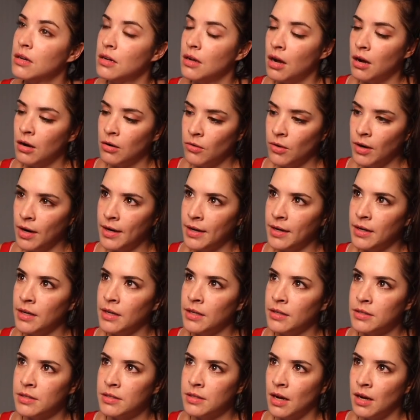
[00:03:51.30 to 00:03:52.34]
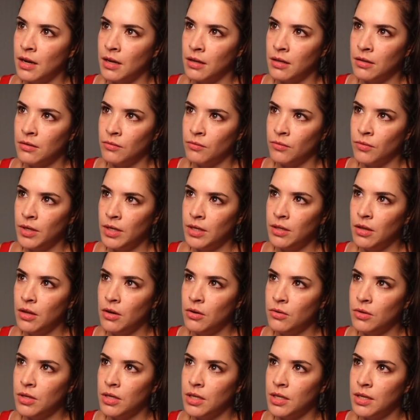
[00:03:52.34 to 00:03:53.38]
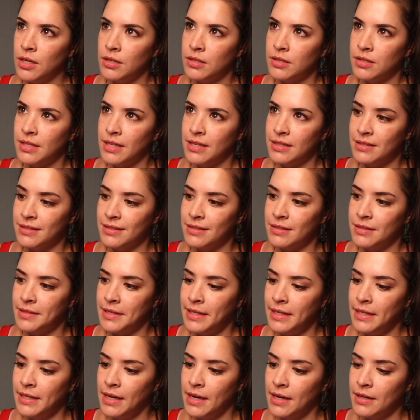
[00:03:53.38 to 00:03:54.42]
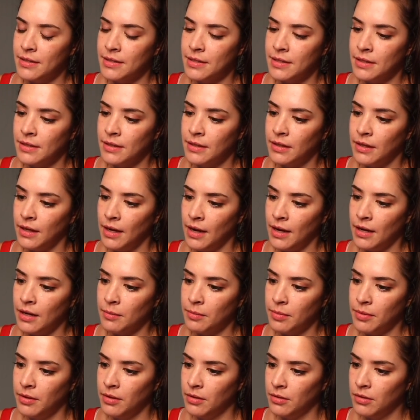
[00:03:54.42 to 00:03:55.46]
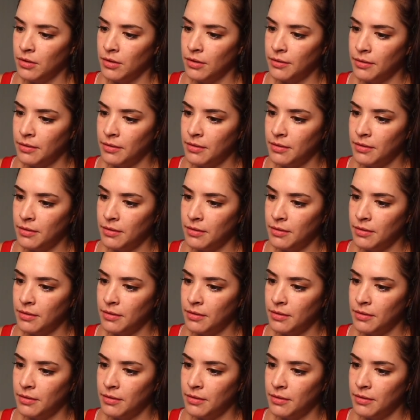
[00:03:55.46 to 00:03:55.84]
All right, it's reloaded. It says C as in caterpillar.